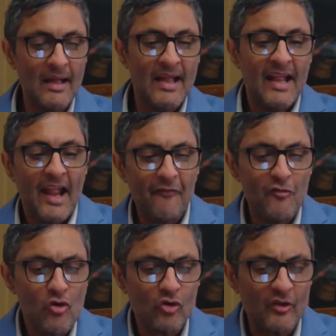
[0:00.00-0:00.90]
If
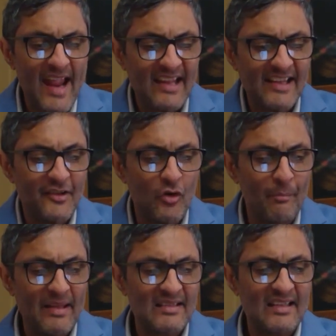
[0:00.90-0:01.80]
you create a new
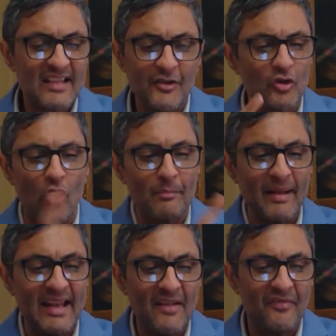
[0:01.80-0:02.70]
business and you don't
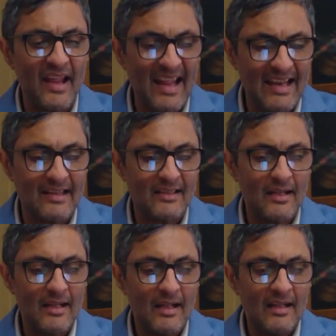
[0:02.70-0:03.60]
believe in it,
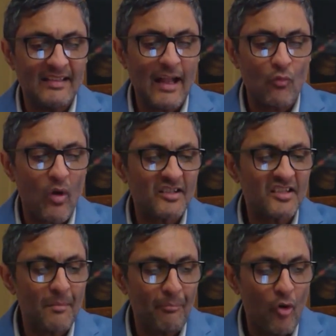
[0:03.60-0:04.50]
then what's the
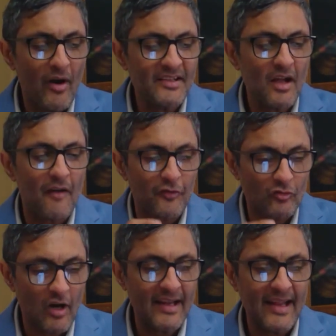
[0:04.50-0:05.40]
point of
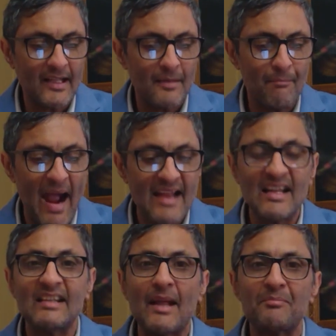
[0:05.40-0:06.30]
running it? Buy the
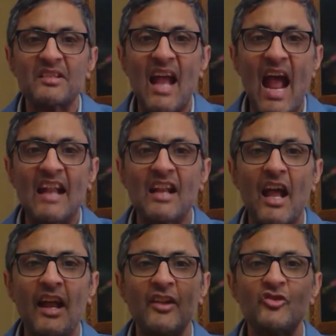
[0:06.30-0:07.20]
dips and
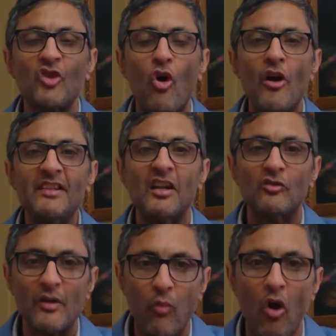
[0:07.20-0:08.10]
enjoy the
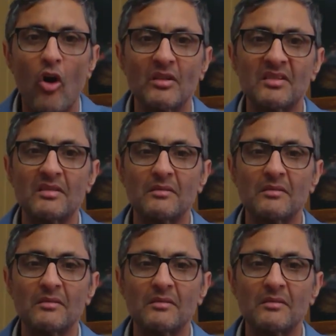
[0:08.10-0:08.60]
rewards.